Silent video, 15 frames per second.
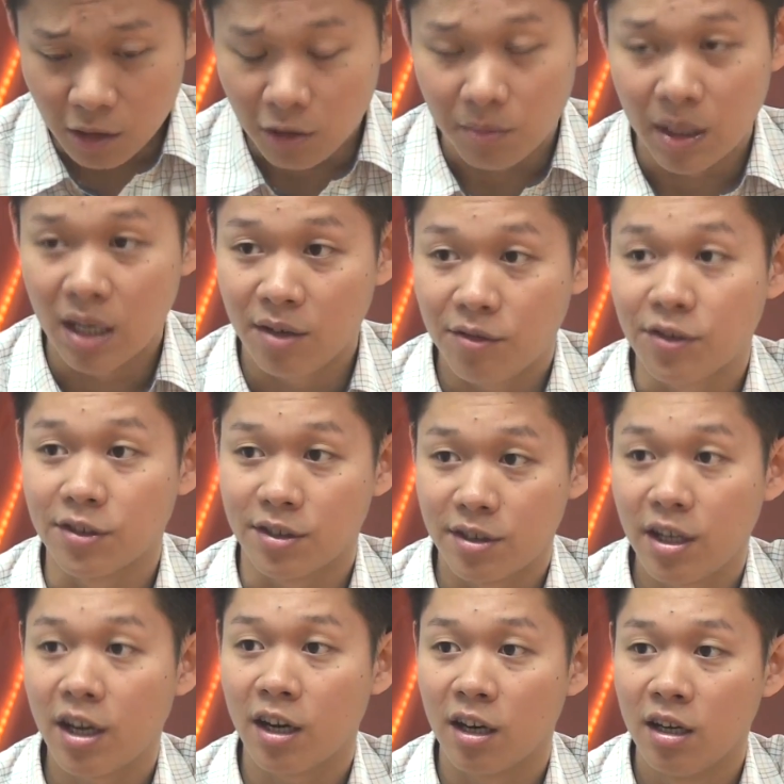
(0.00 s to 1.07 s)
my efforts
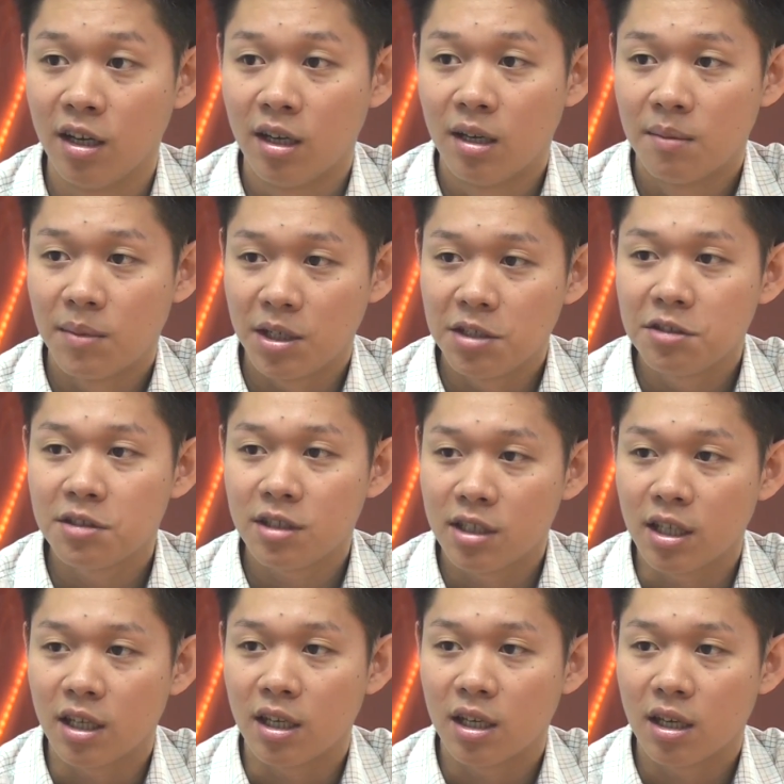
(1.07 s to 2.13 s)
there. But
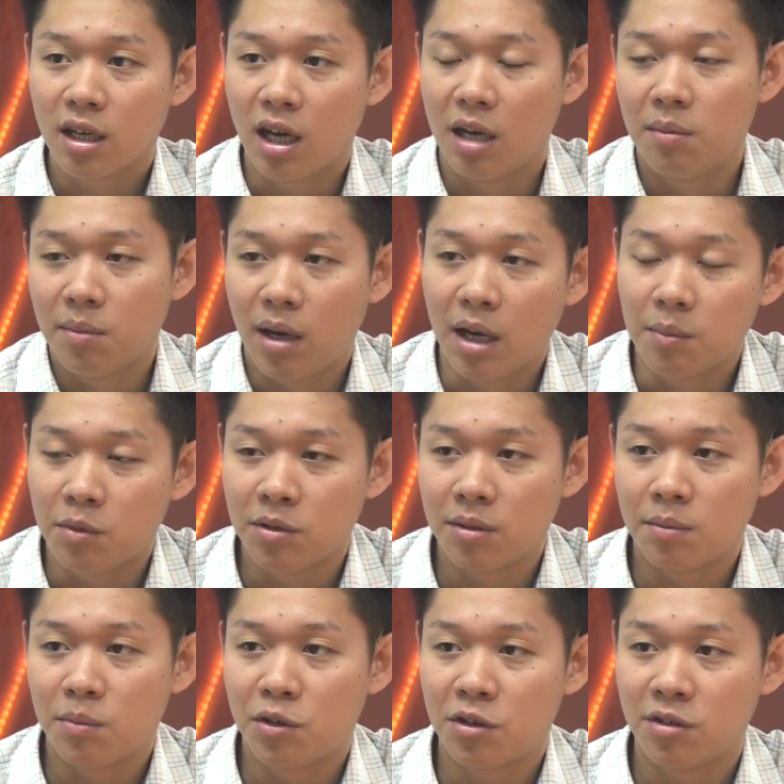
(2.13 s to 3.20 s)
usually
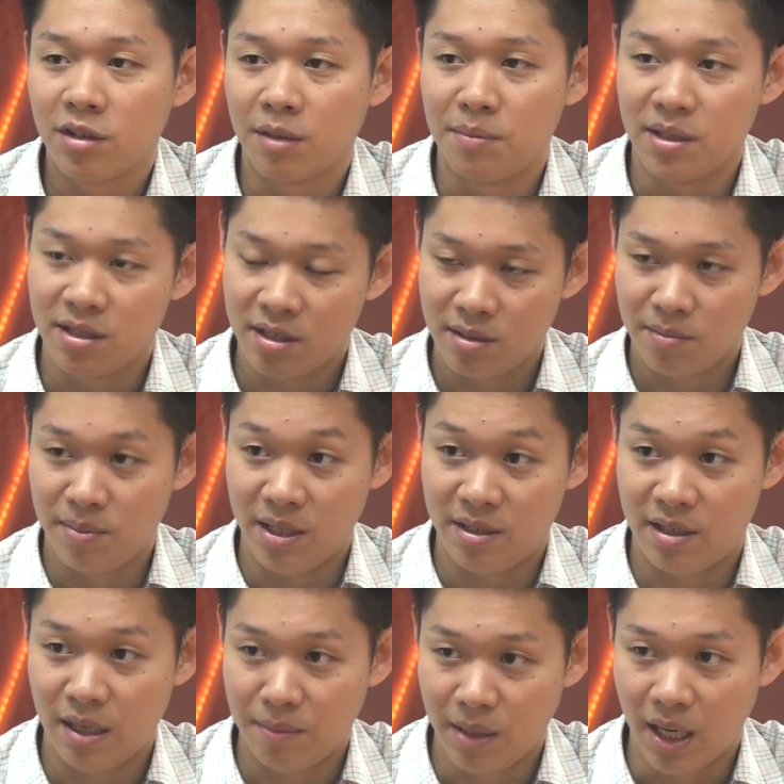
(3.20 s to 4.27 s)
I'm more on the
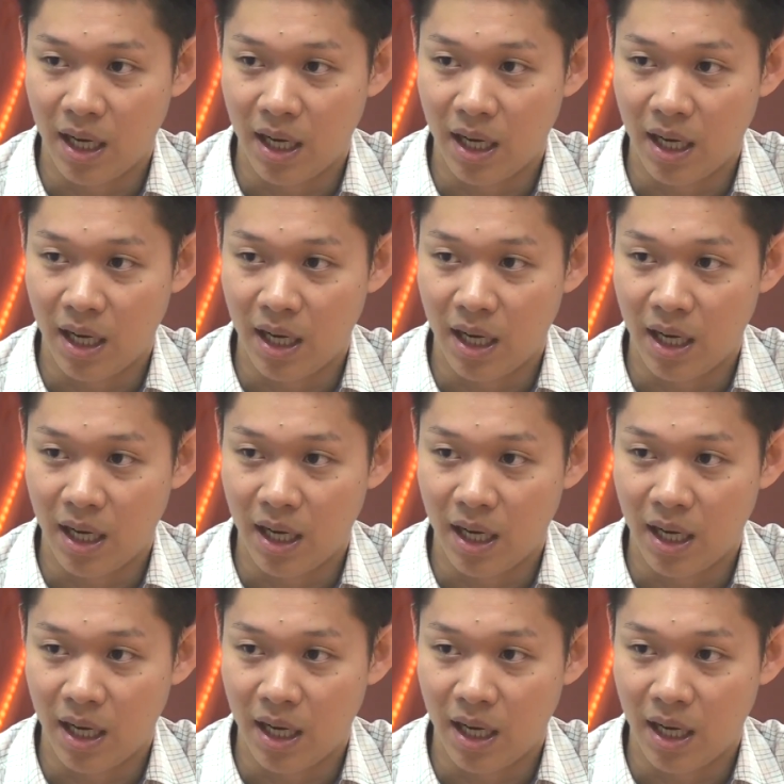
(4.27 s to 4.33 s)
biz dev